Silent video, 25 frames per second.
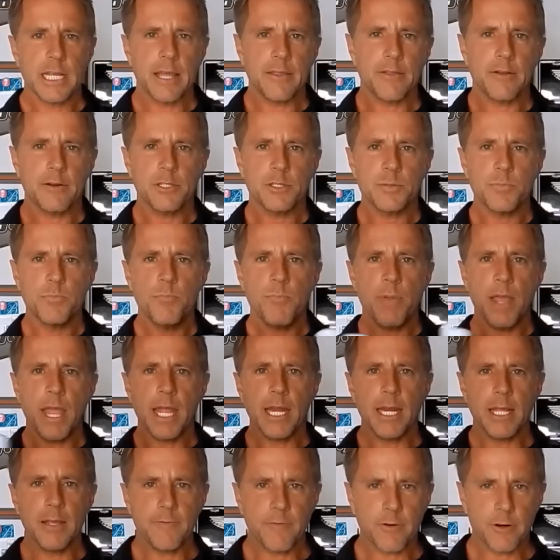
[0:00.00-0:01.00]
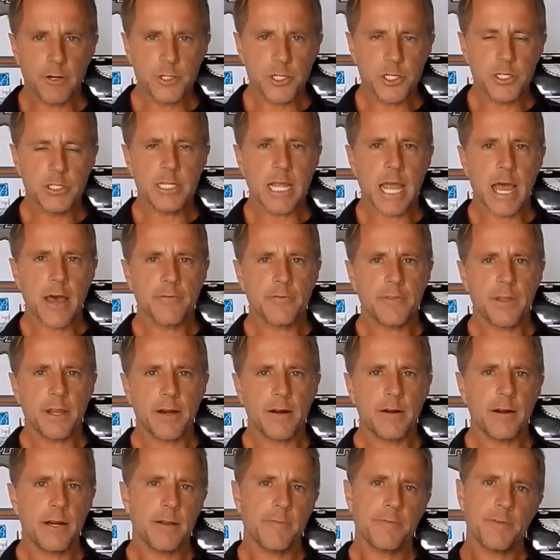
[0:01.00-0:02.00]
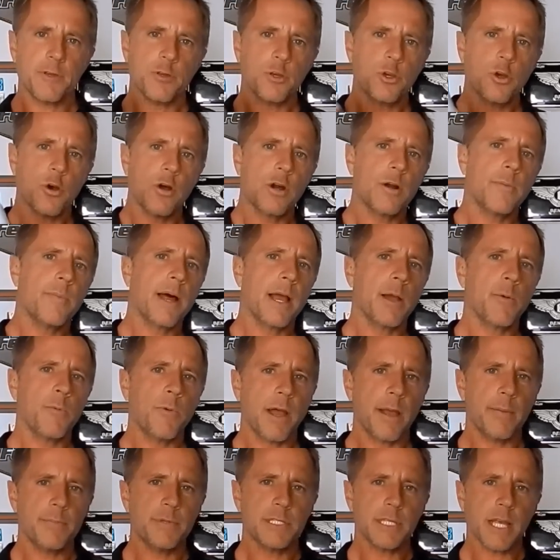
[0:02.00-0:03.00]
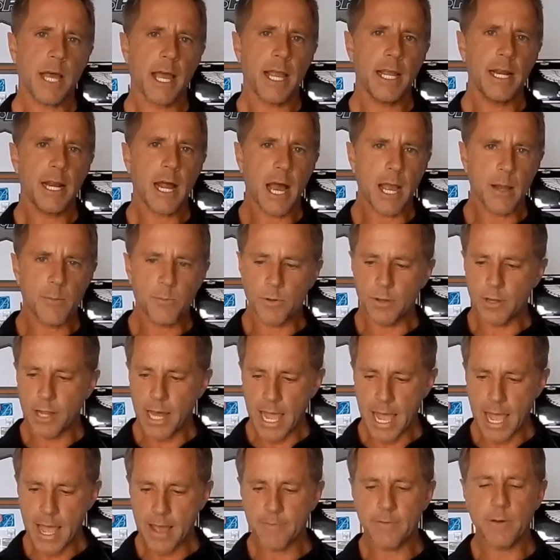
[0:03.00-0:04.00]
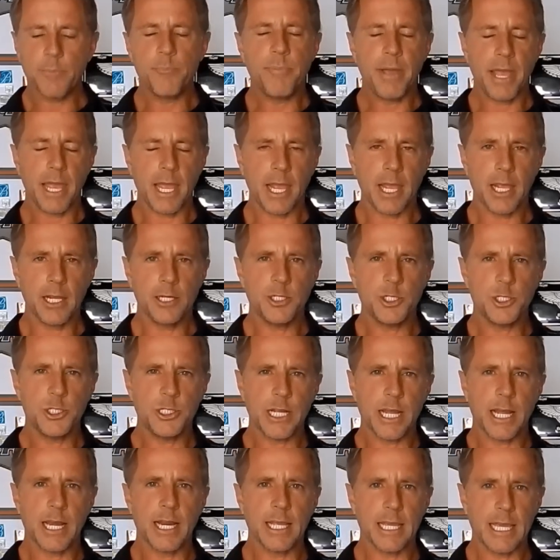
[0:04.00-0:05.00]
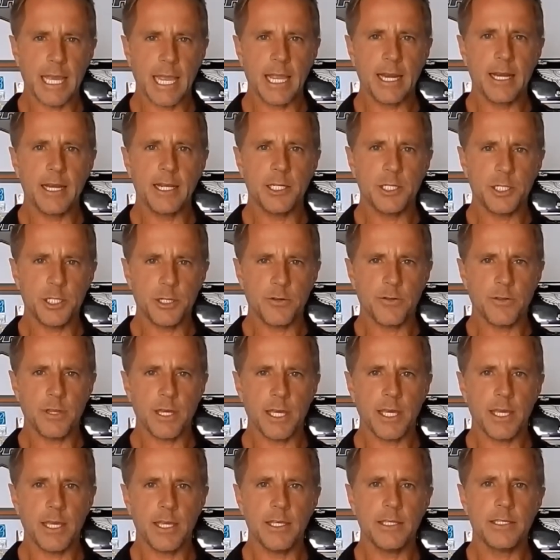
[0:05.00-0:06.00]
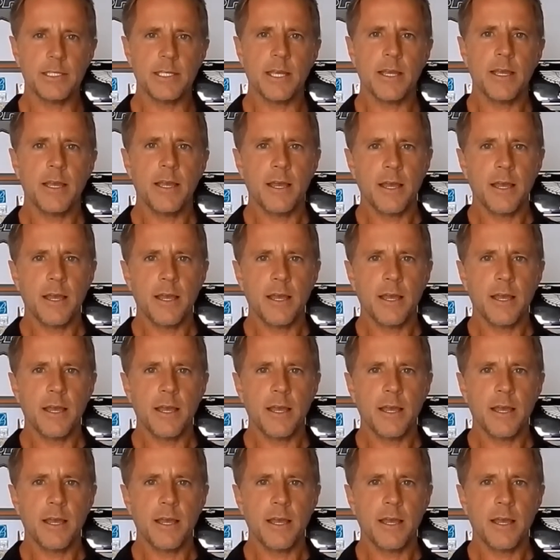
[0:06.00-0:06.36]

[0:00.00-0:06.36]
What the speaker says: and there's many versions out there, and if you go to my website, I will have a page dedicated to these